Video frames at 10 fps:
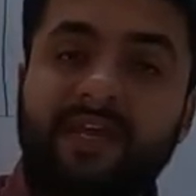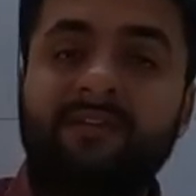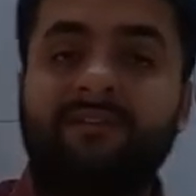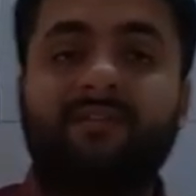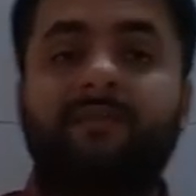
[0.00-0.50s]

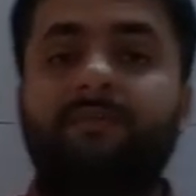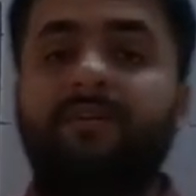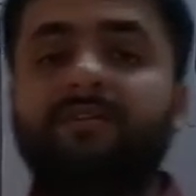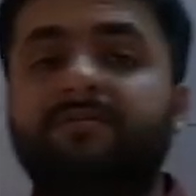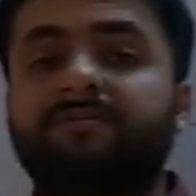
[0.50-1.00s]
and
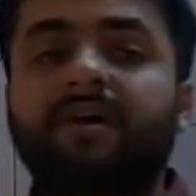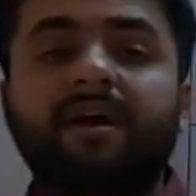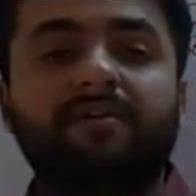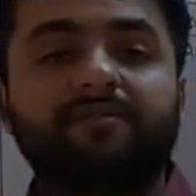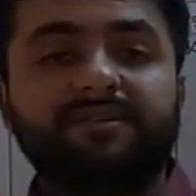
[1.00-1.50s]
surplus
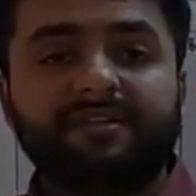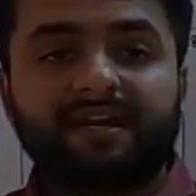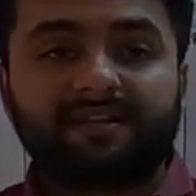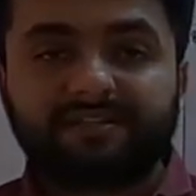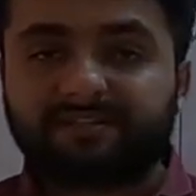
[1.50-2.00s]
which
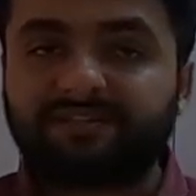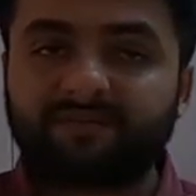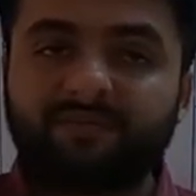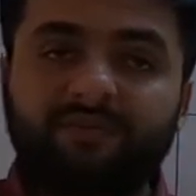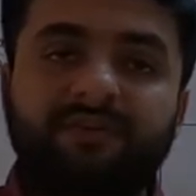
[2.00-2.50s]
are
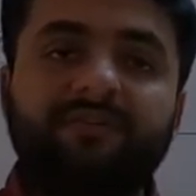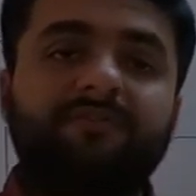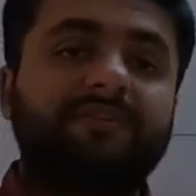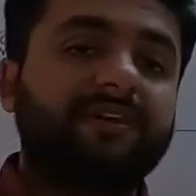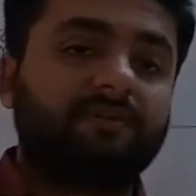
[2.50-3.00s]

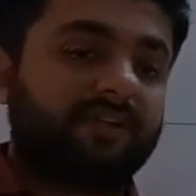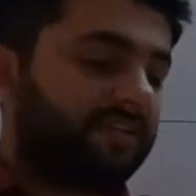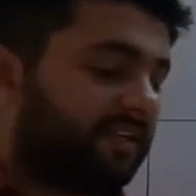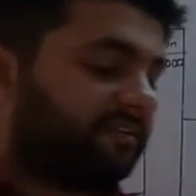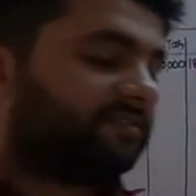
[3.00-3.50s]
distributed without
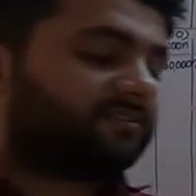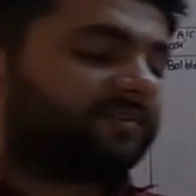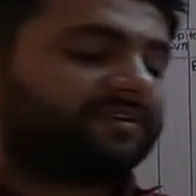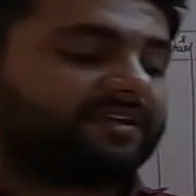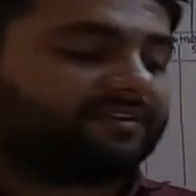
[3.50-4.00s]
any
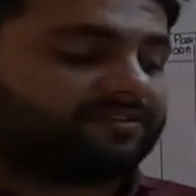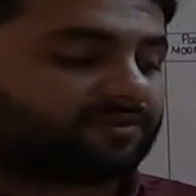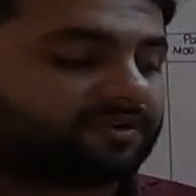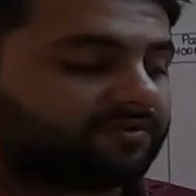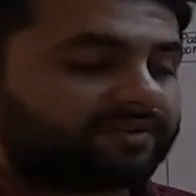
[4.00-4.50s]
adjustment, that is
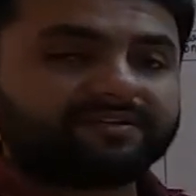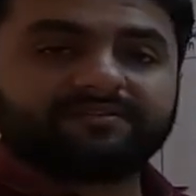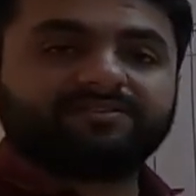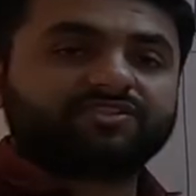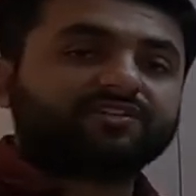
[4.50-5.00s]
only
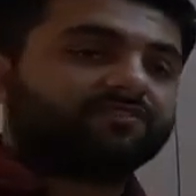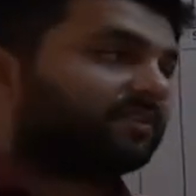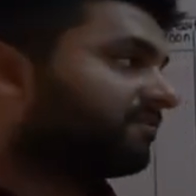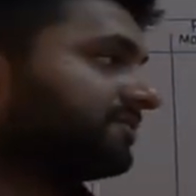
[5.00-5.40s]
one general